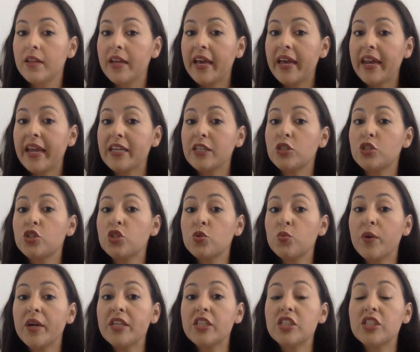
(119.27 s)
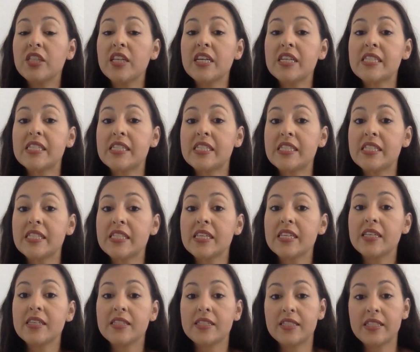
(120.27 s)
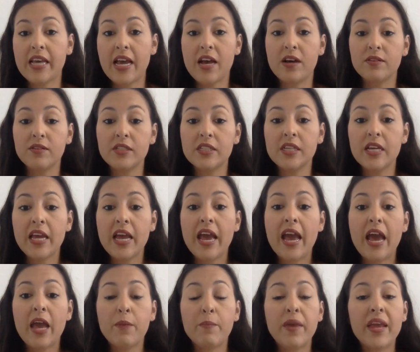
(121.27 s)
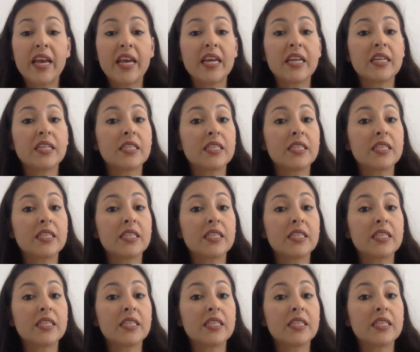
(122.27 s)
and I switch the s sound and make it a